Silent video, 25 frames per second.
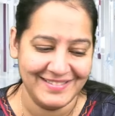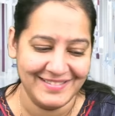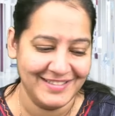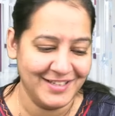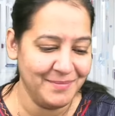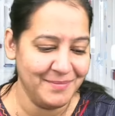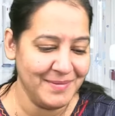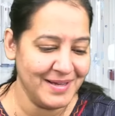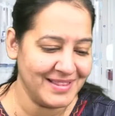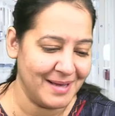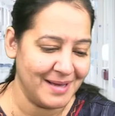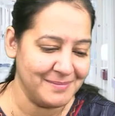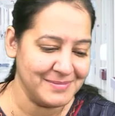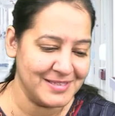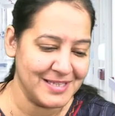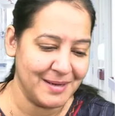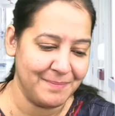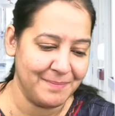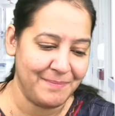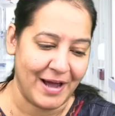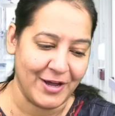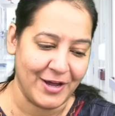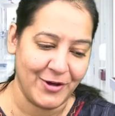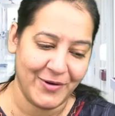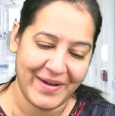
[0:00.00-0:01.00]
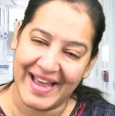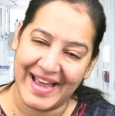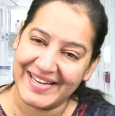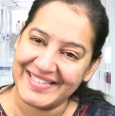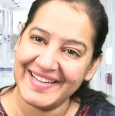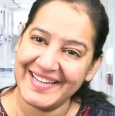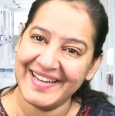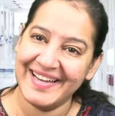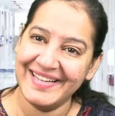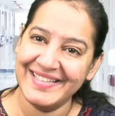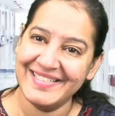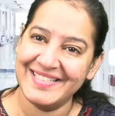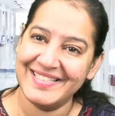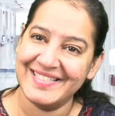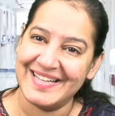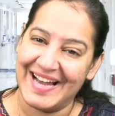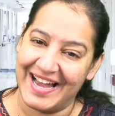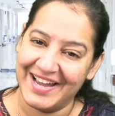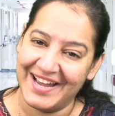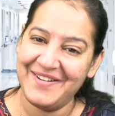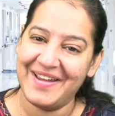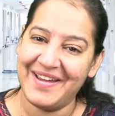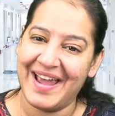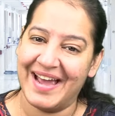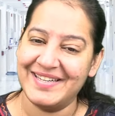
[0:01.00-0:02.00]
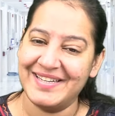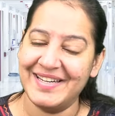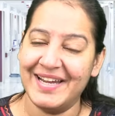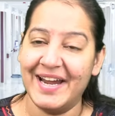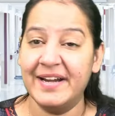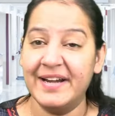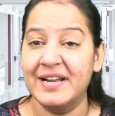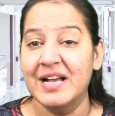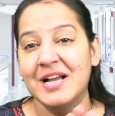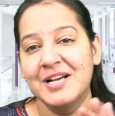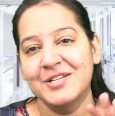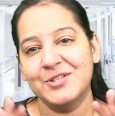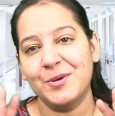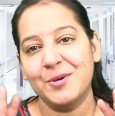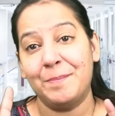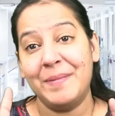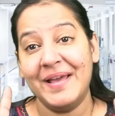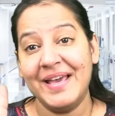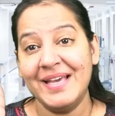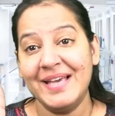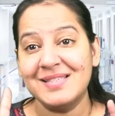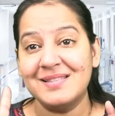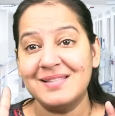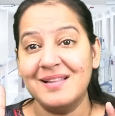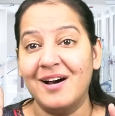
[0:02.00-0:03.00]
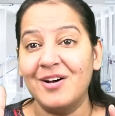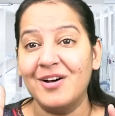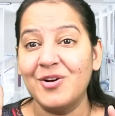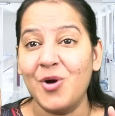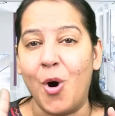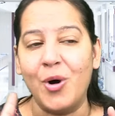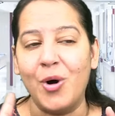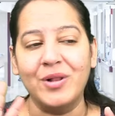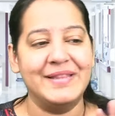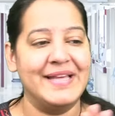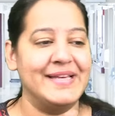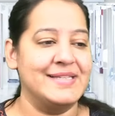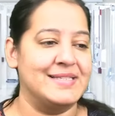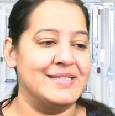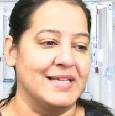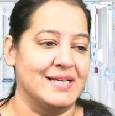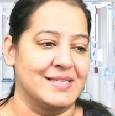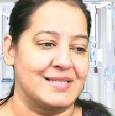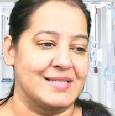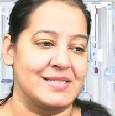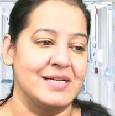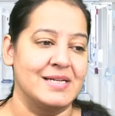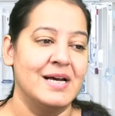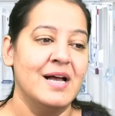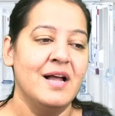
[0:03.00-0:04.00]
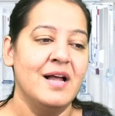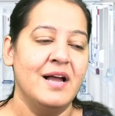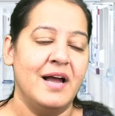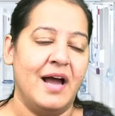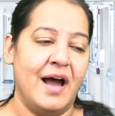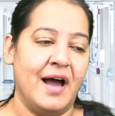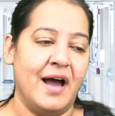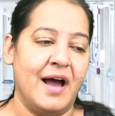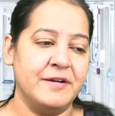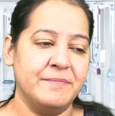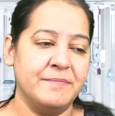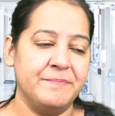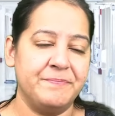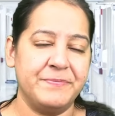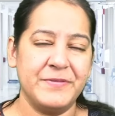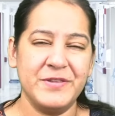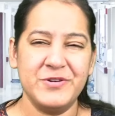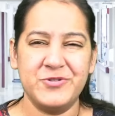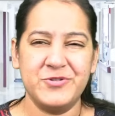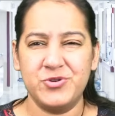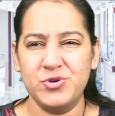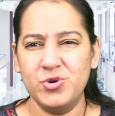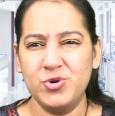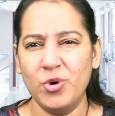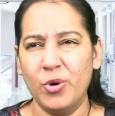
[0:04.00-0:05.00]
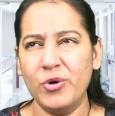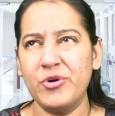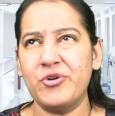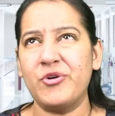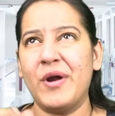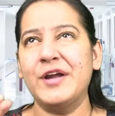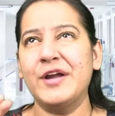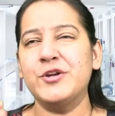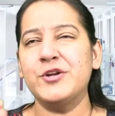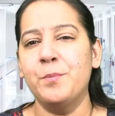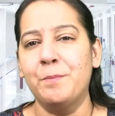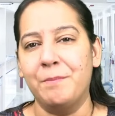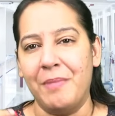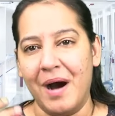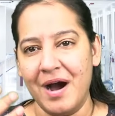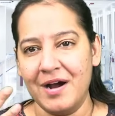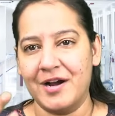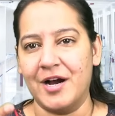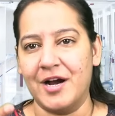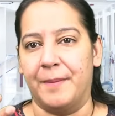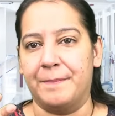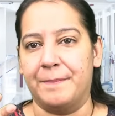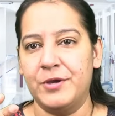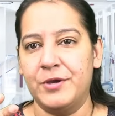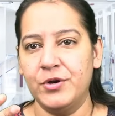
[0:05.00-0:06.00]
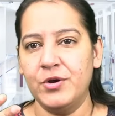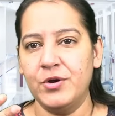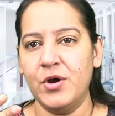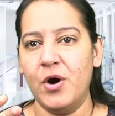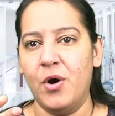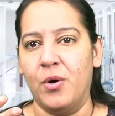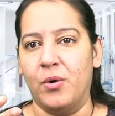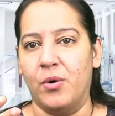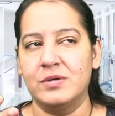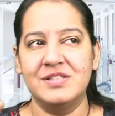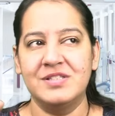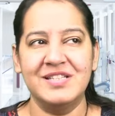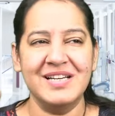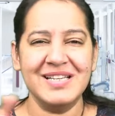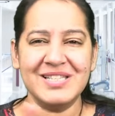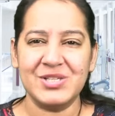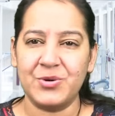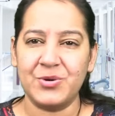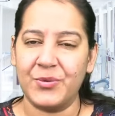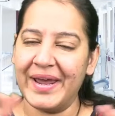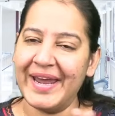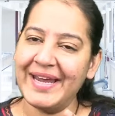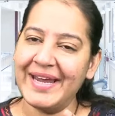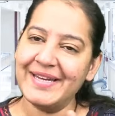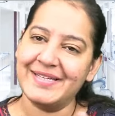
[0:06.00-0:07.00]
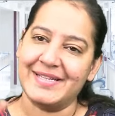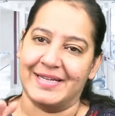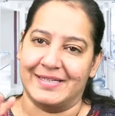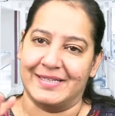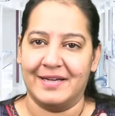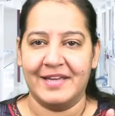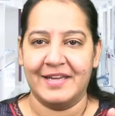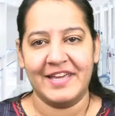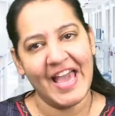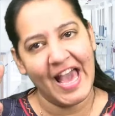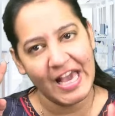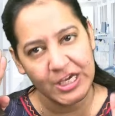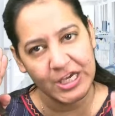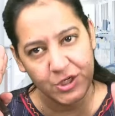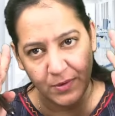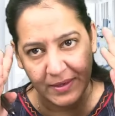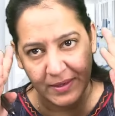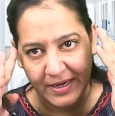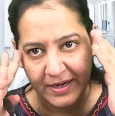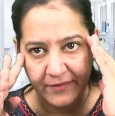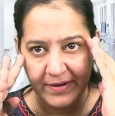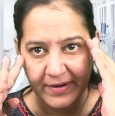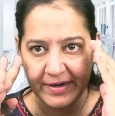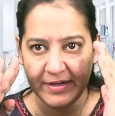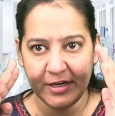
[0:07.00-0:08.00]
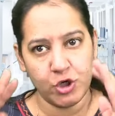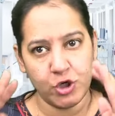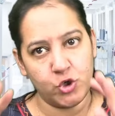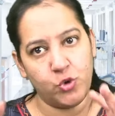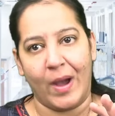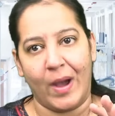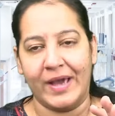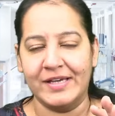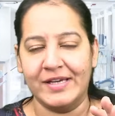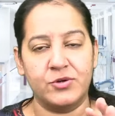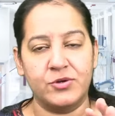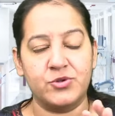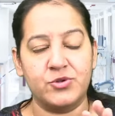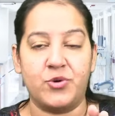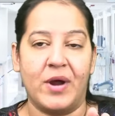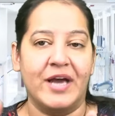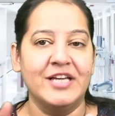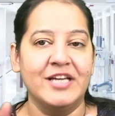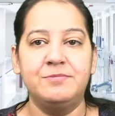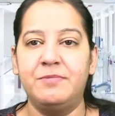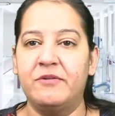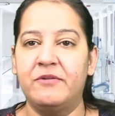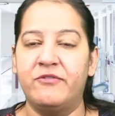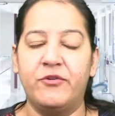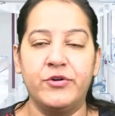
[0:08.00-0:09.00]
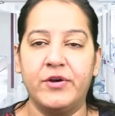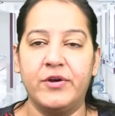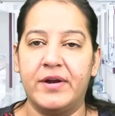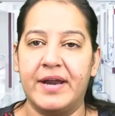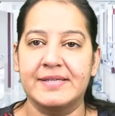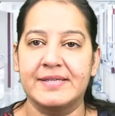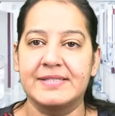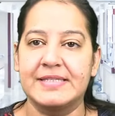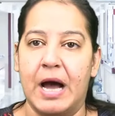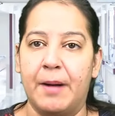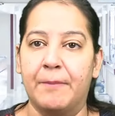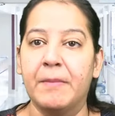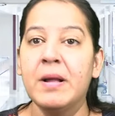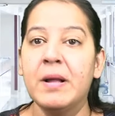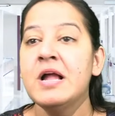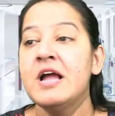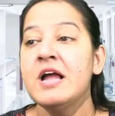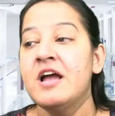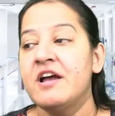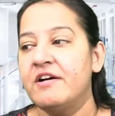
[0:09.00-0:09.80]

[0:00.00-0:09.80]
Give me a thumbs up. Are you getting it? Are you getting it? So please learn all these lists and don't try to mug up, just read it. Casually read it twice or thrice before your exam.